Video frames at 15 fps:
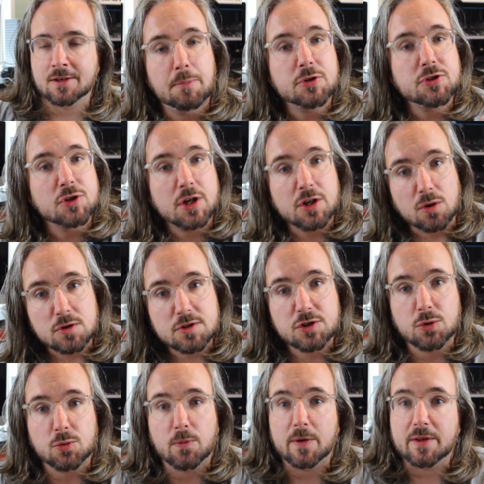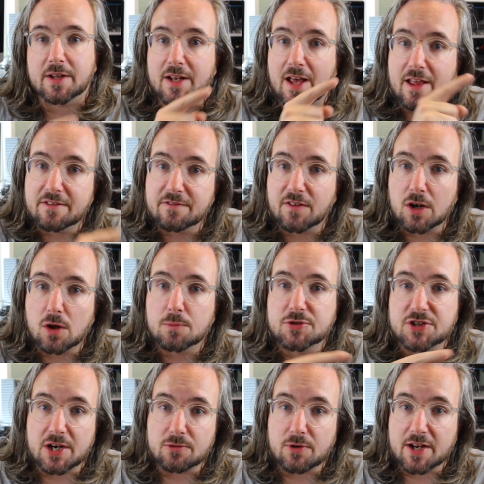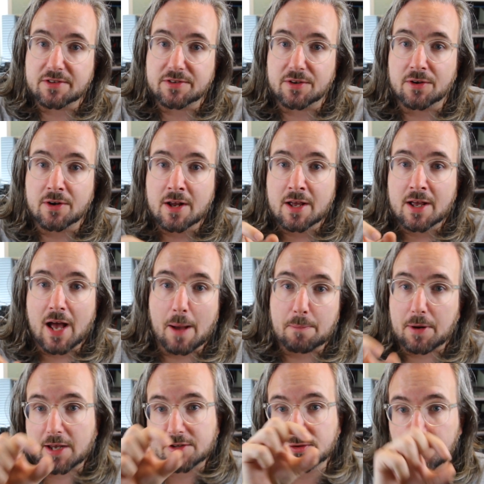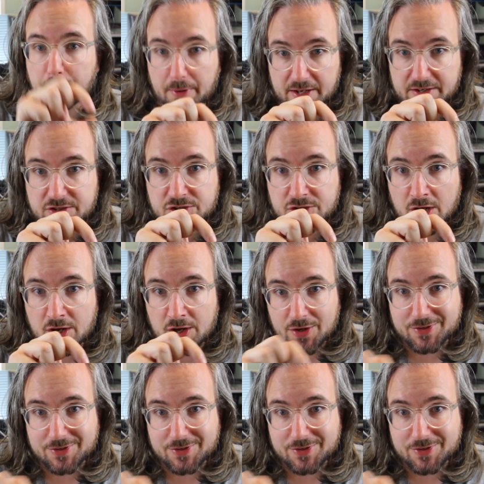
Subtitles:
But you can also do it with an envelope generator applied to pitch,